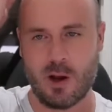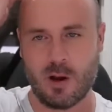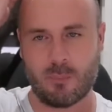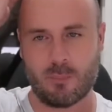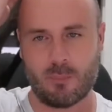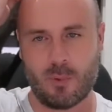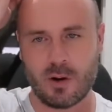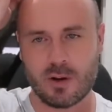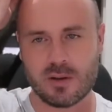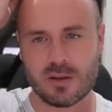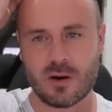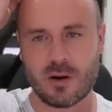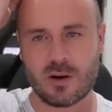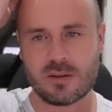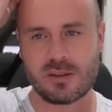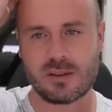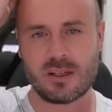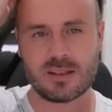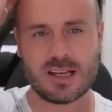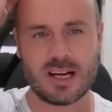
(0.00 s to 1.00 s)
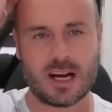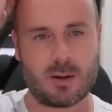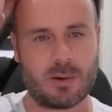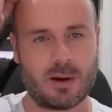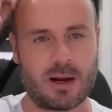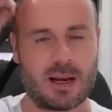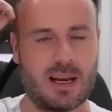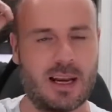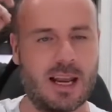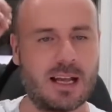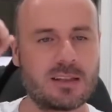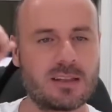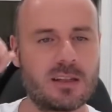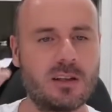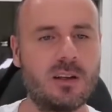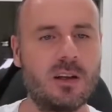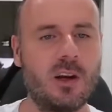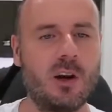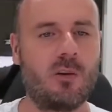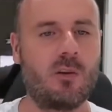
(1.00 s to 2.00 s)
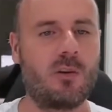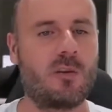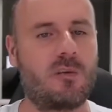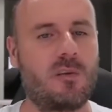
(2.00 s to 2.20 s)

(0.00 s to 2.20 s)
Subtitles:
Moscow remains calm about this and sees